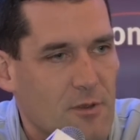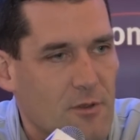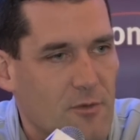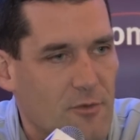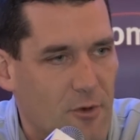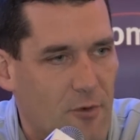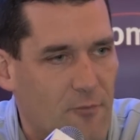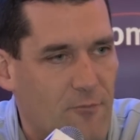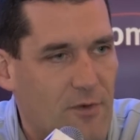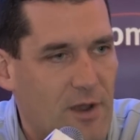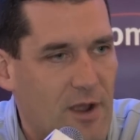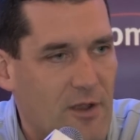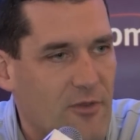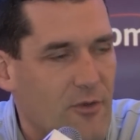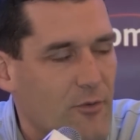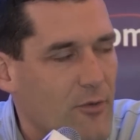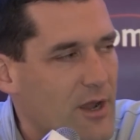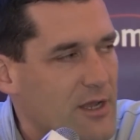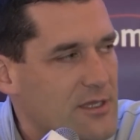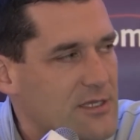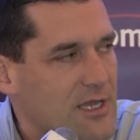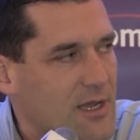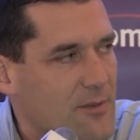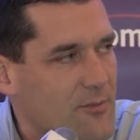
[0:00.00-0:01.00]
They'll find the
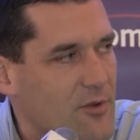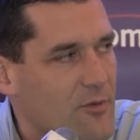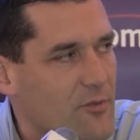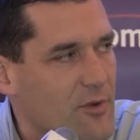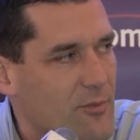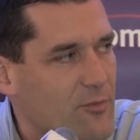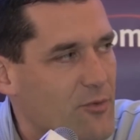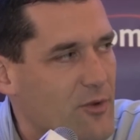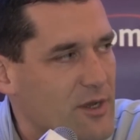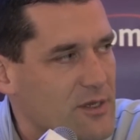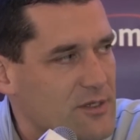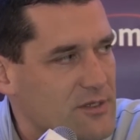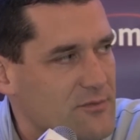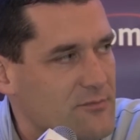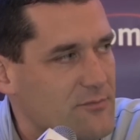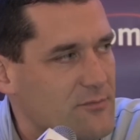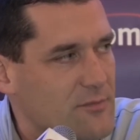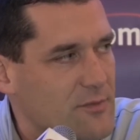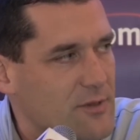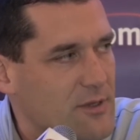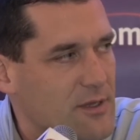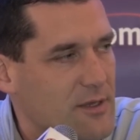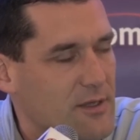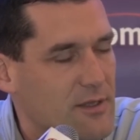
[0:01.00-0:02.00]
right team to replace it.
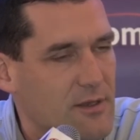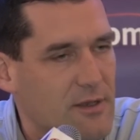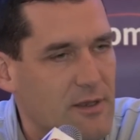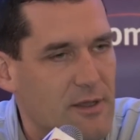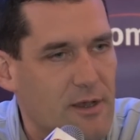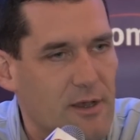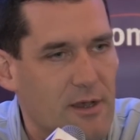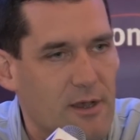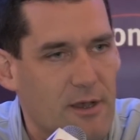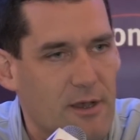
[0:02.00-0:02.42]
And